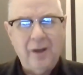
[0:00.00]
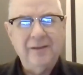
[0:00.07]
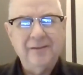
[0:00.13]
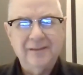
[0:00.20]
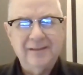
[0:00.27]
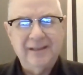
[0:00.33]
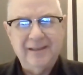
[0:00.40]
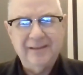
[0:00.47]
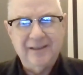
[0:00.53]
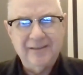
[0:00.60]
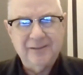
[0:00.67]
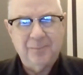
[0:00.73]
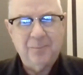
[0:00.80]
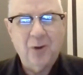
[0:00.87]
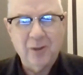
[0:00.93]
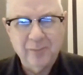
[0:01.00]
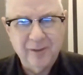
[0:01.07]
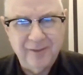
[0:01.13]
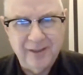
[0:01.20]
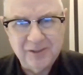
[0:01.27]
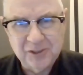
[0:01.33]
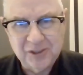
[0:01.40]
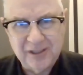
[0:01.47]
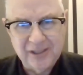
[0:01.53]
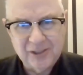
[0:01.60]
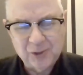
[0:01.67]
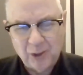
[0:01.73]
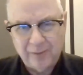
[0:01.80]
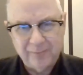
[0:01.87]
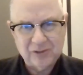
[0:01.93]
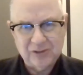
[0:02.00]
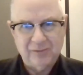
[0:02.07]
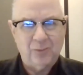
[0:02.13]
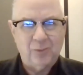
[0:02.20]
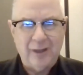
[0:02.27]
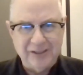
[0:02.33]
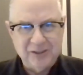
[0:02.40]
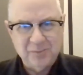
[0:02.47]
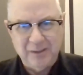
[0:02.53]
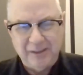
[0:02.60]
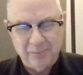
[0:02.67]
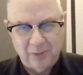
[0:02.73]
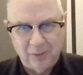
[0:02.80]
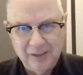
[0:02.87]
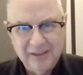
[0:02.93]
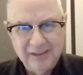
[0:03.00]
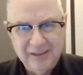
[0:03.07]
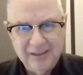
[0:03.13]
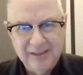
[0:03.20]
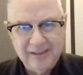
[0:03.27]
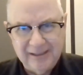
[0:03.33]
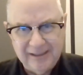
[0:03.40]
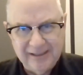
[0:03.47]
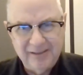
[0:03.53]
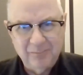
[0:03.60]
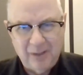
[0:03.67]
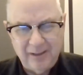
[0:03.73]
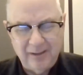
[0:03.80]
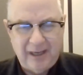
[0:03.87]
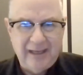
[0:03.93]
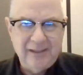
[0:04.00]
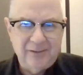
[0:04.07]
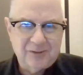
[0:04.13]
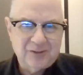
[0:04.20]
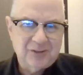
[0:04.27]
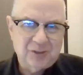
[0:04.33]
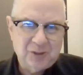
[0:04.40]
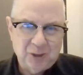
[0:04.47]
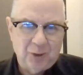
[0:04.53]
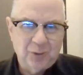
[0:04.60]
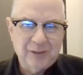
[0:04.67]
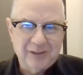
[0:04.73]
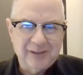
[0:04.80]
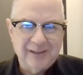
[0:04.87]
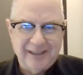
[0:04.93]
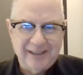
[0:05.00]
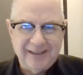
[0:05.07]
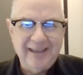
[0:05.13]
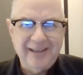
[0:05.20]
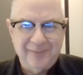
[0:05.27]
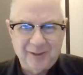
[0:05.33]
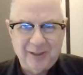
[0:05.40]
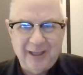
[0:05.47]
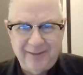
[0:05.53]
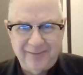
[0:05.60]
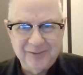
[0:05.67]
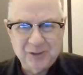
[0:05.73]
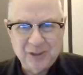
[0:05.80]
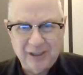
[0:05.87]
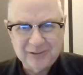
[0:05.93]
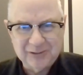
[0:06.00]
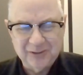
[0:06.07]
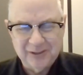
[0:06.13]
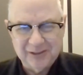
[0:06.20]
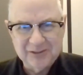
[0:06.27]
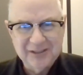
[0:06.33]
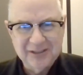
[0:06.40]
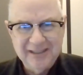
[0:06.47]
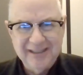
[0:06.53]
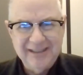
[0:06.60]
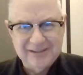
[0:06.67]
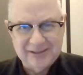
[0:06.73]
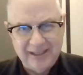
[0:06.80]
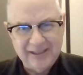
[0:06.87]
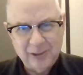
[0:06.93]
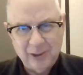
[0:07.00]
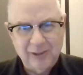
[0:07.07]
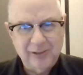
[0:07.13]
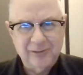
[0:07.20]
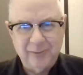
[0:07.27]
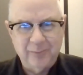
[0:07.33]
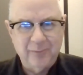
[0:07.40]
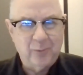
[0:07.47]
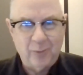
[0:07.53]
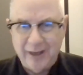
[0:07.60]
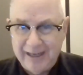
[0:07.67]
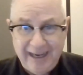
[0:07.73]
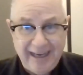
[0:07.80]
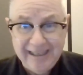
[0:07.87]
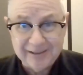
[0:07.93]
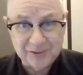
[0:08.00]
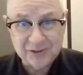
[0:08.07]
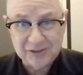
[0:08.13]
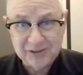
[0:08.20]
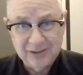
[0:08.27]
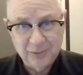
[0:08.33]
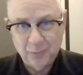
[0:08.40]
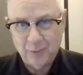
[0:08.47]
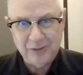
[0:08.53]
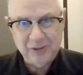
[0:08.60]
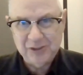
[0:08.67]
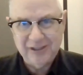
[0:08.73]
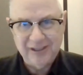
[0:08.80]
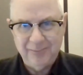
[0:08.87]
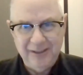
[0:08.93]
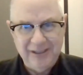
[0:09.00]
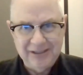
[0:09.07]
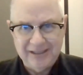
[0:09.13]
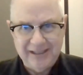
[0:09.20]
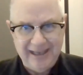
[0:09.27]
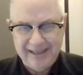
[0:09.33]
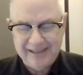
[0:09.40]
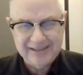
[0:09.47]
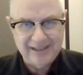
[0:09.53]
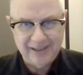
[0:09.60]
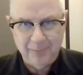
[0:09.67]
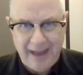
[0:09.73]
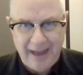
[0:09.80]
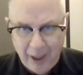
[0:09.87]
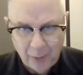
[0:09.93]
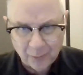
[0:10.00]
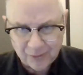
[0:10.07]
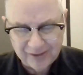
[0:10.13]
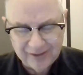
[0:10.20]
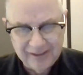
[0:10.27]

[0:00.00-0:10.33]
want a Department of Education Office of Civil Rights people. I used to jokingly, and they even laugh and chuckle this, is I called them the red ants. Once you get them in, you can't get them out.